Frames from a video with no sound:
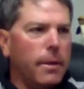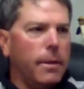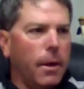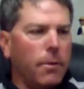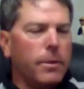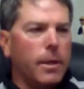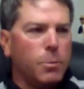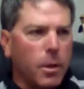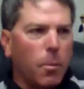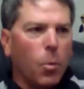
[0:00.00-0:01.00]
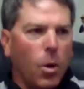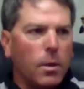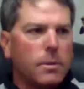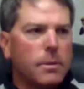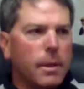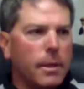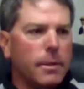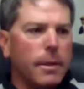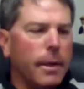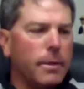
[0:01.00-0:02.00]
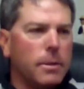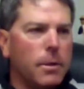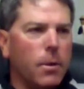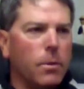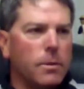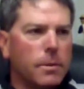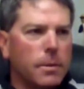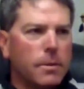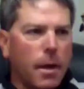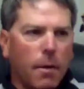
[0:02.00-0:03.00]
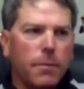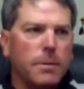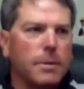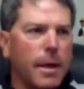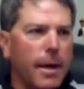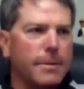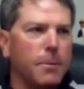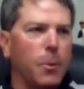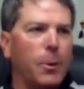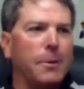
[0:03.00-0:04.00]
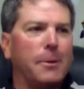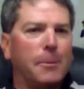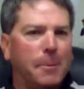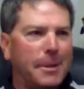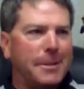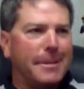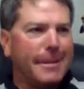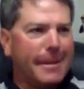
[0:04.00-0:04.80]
the other team's number one, and as you know, this conference has got some really good pitching.